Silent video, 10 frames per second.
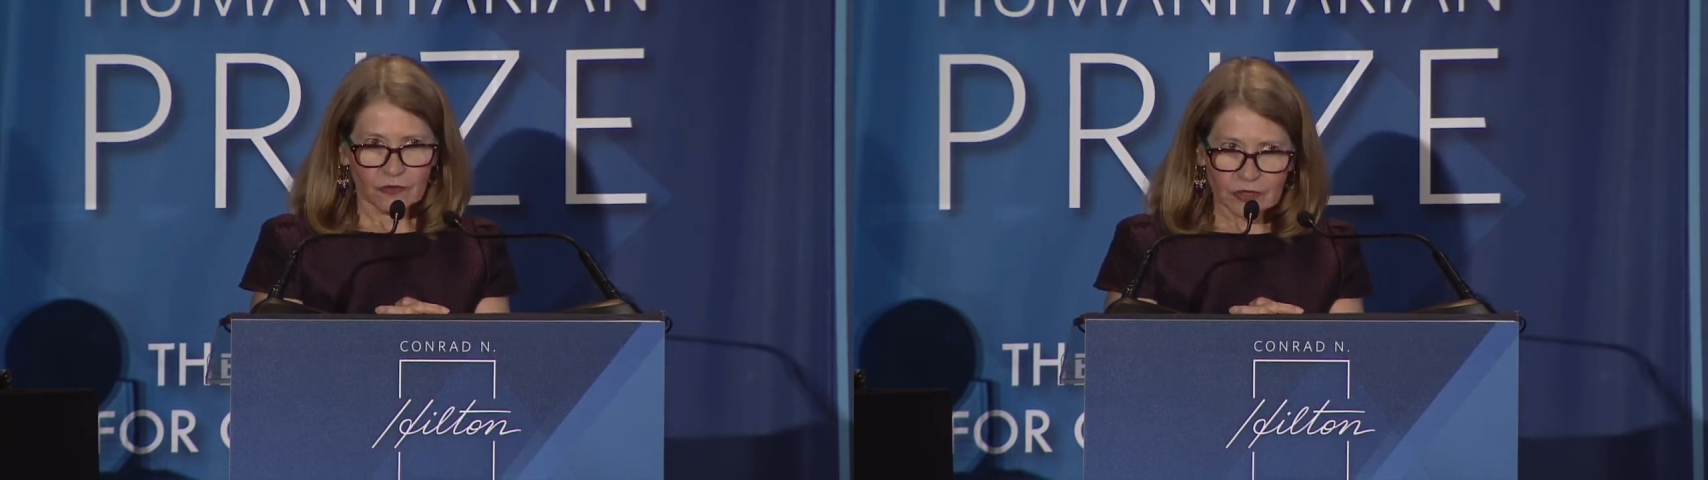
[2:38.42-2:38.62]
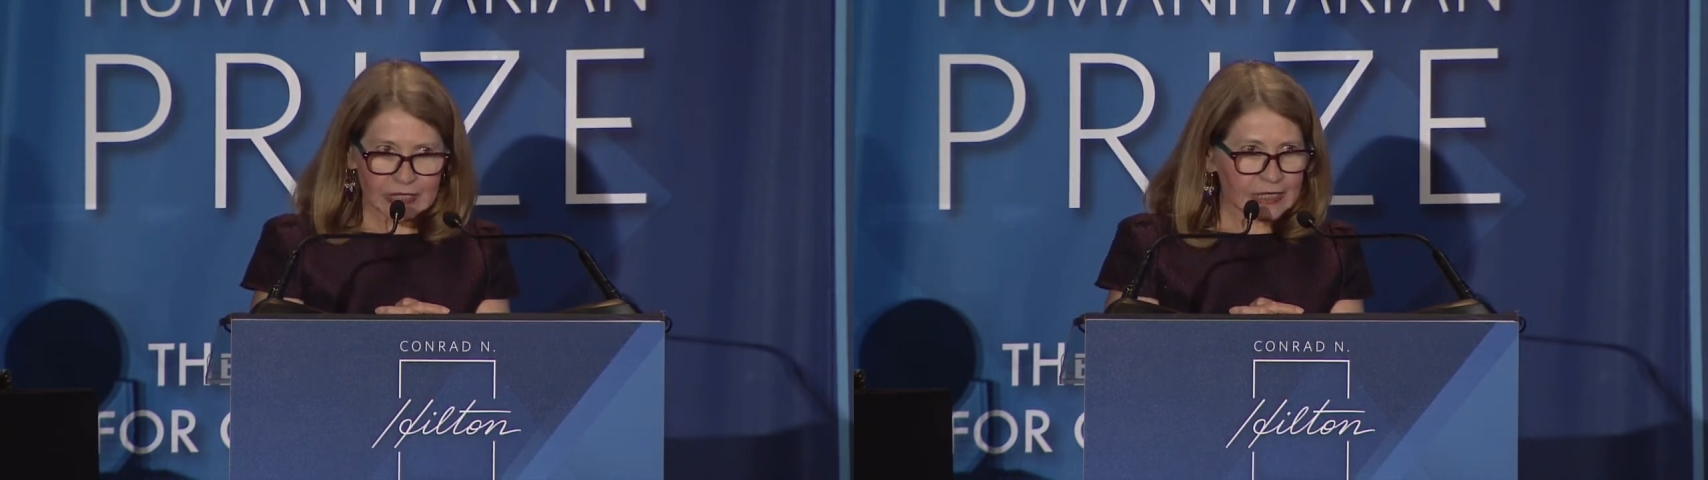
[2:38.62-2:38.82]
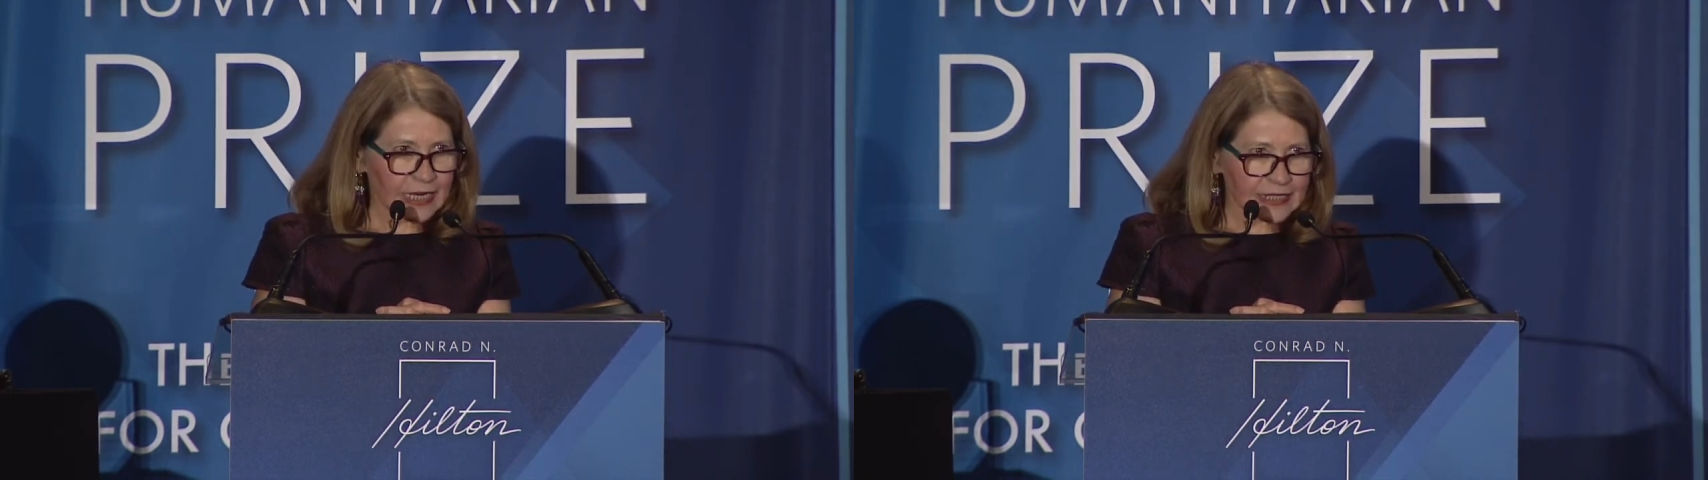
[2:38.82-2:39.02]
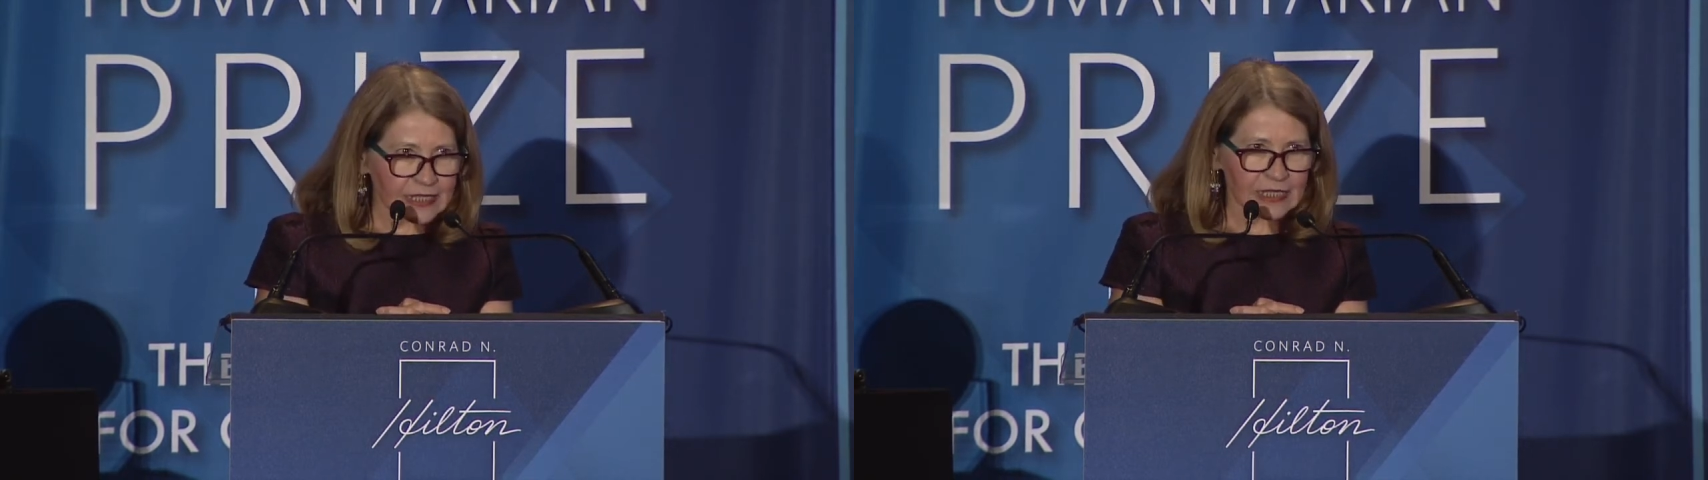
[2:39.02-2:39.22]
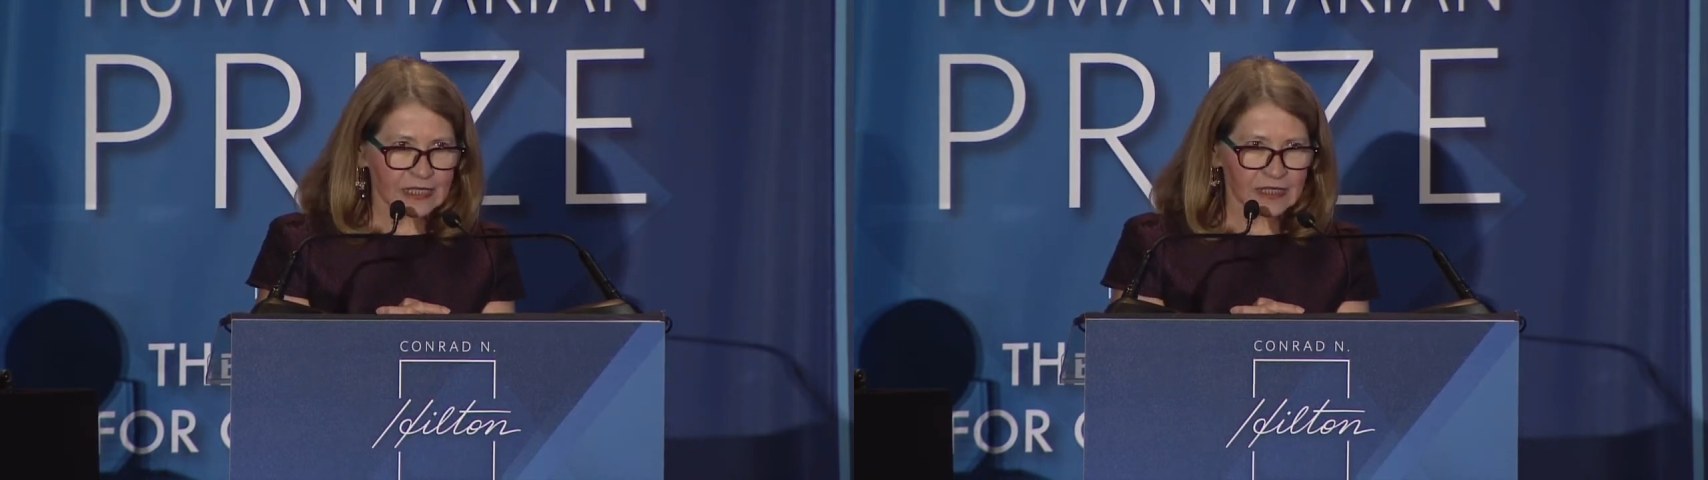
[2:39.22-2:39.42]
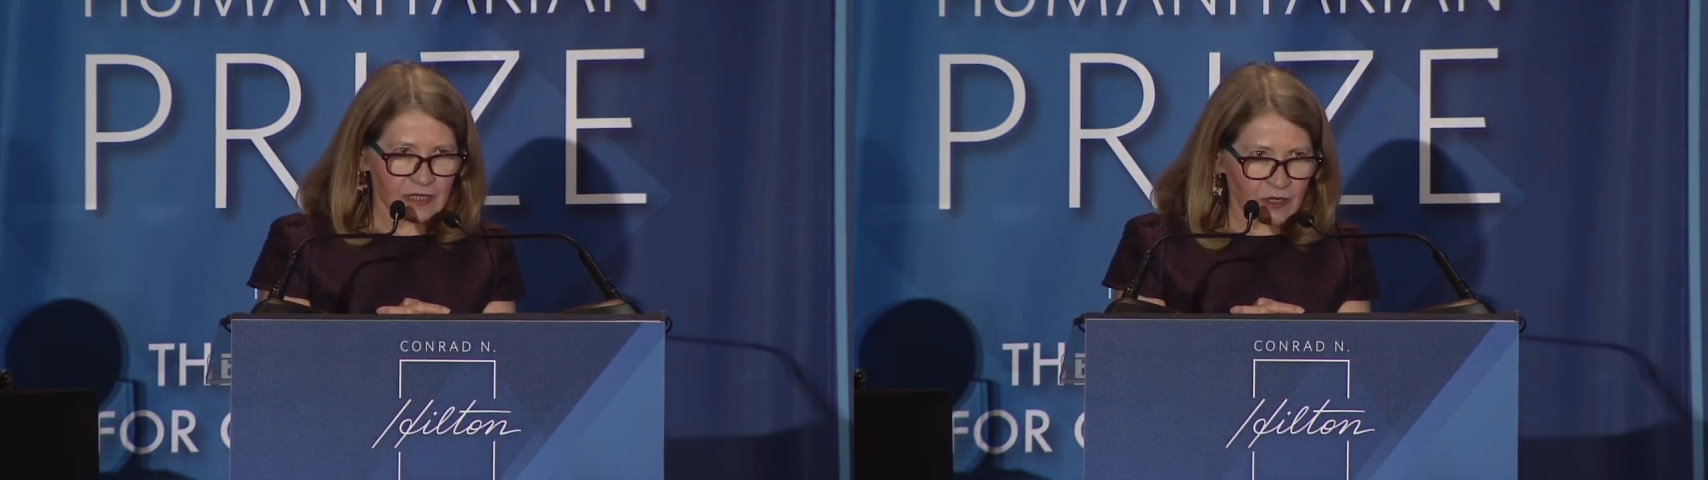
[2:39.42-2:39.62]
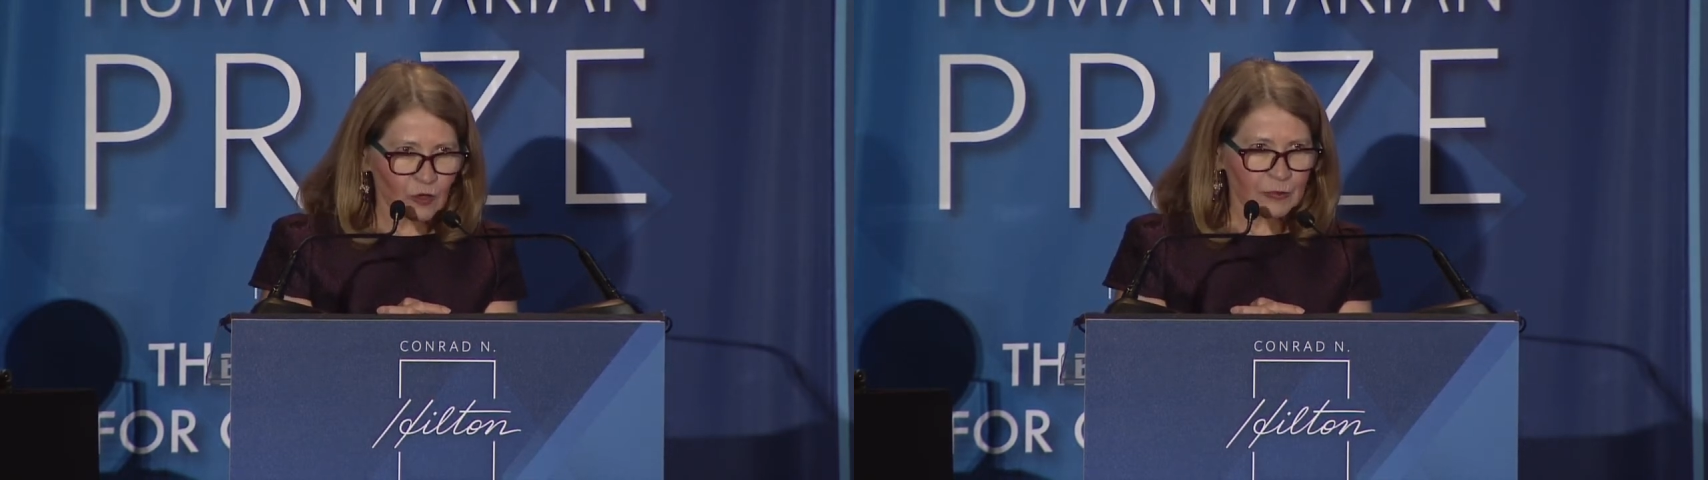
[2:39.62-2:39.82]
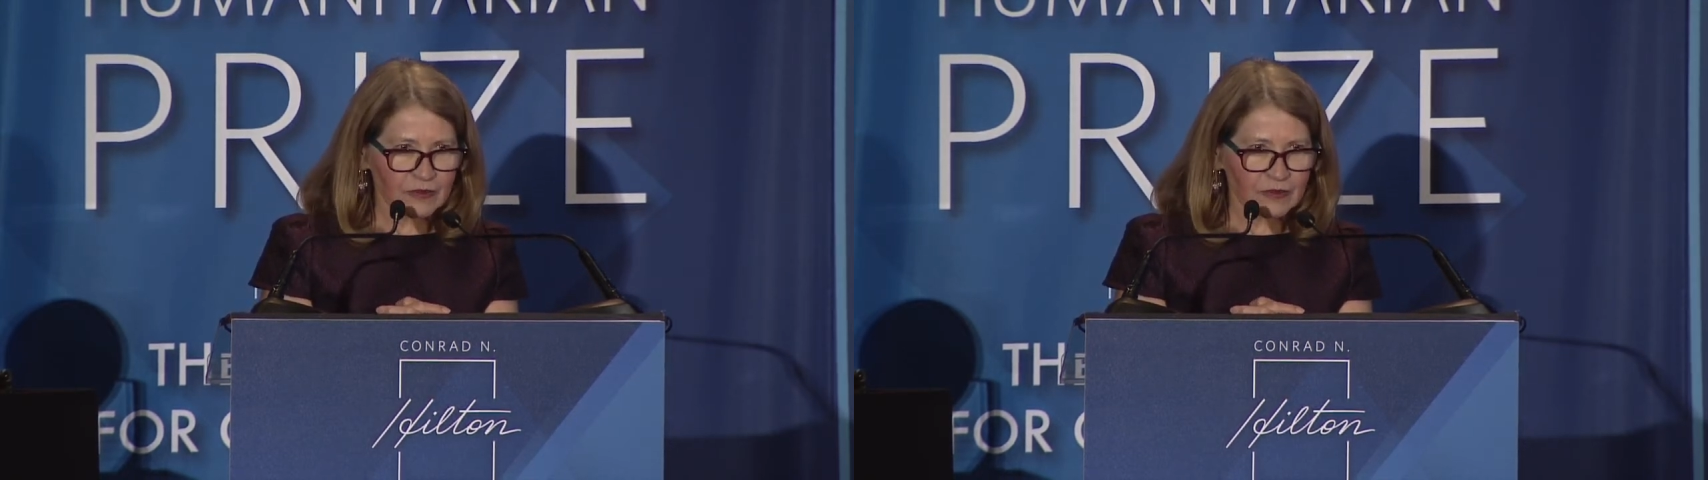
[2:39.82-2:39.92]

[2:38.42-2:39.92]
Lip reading: Realizing the scope